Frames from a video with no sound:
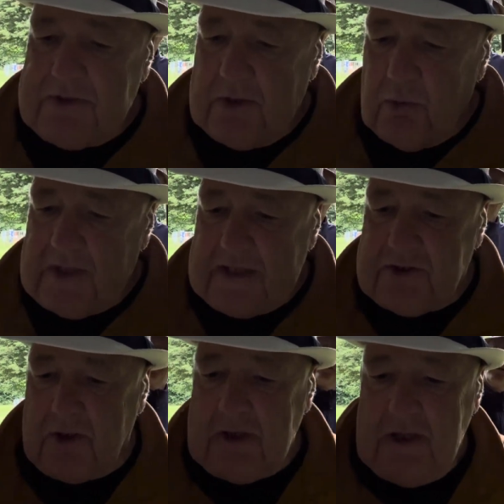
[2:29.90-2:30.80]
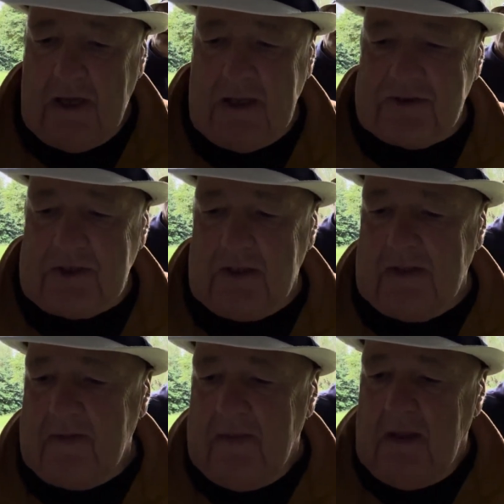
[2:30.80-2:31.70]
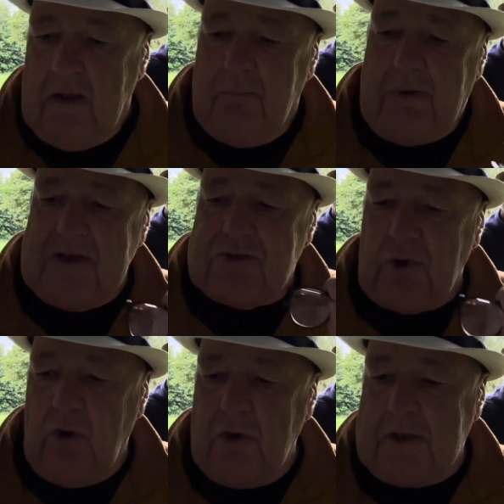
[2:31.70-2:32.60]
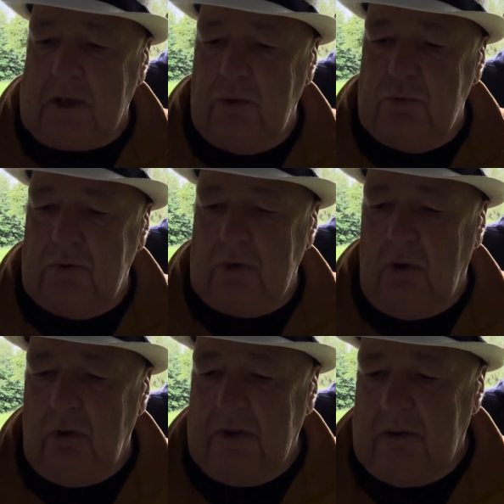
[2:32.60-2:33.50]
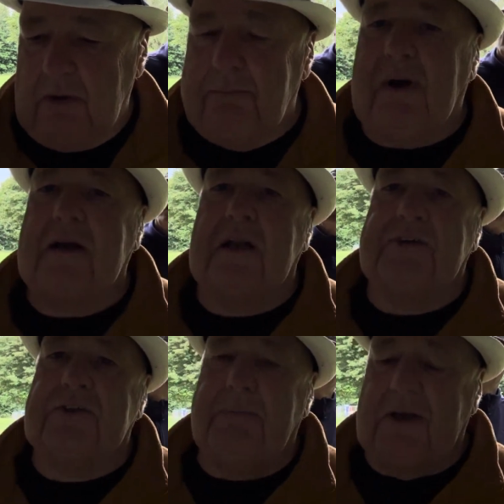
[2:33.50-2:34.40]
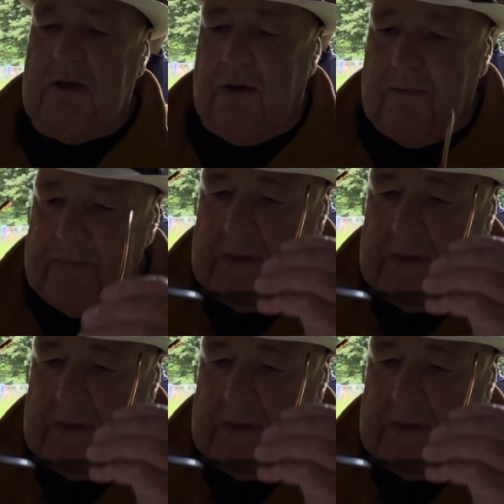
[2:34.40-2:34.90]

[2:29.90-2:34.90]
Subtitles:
they do that, John? I'll tell you. Banks only close... Glasses are back on.